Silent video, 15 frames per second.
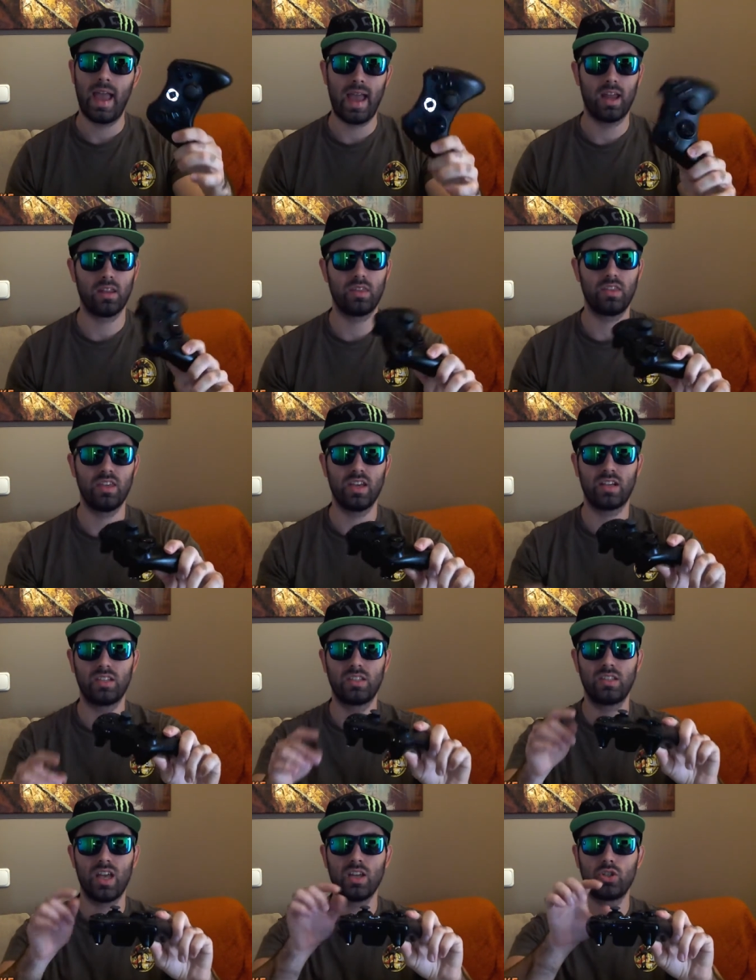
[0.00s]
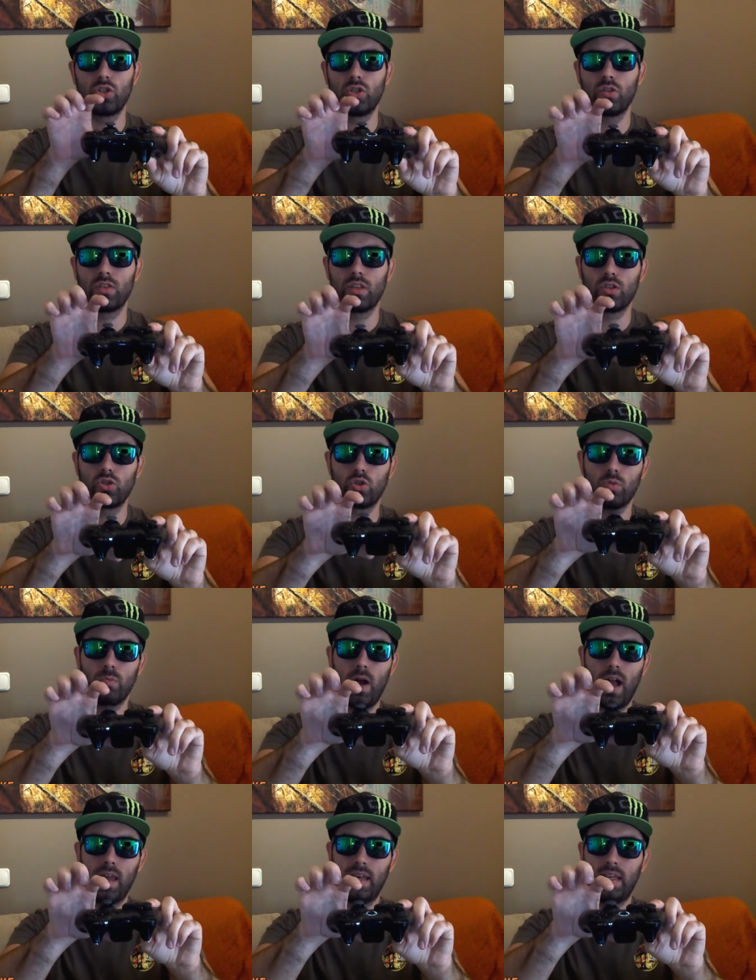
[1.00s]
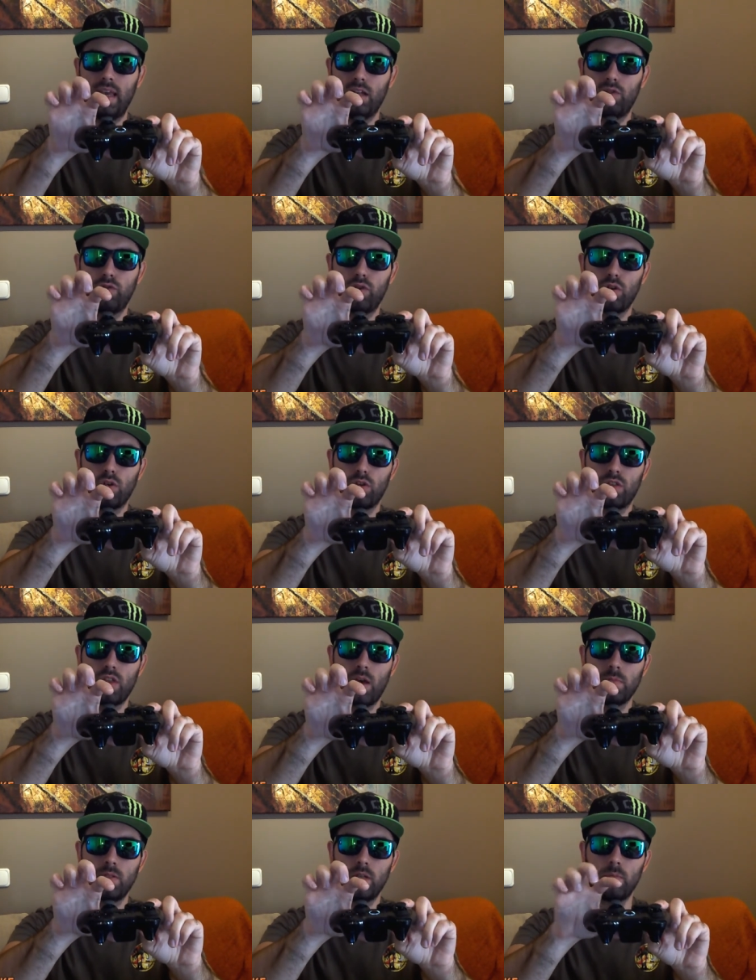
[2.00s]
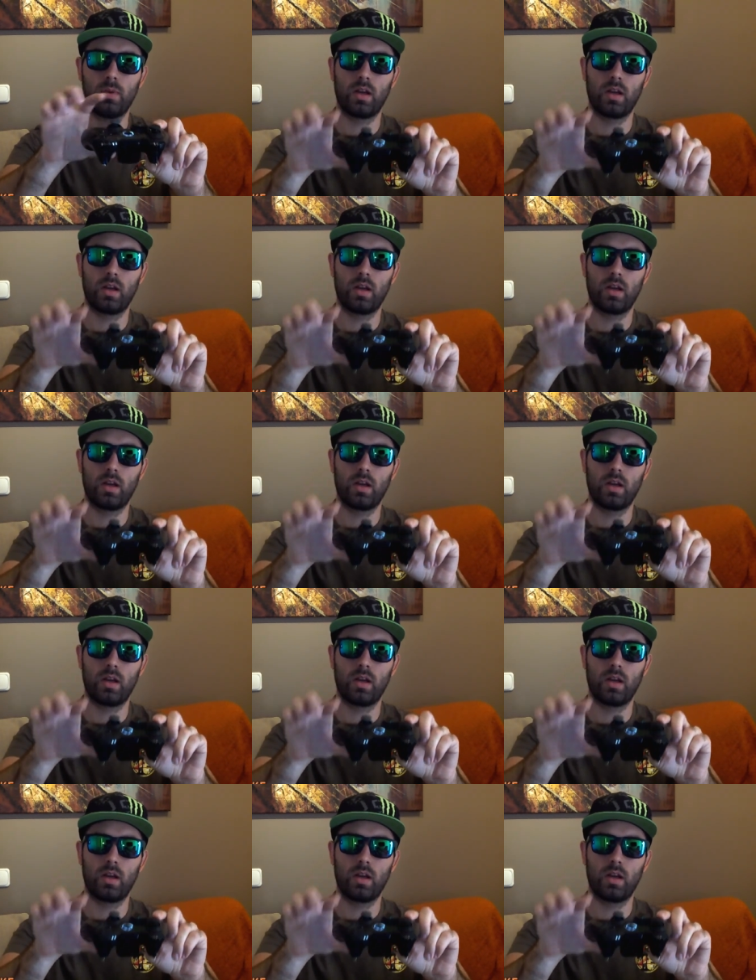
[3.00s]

and the extension that you might get for your thumbstick,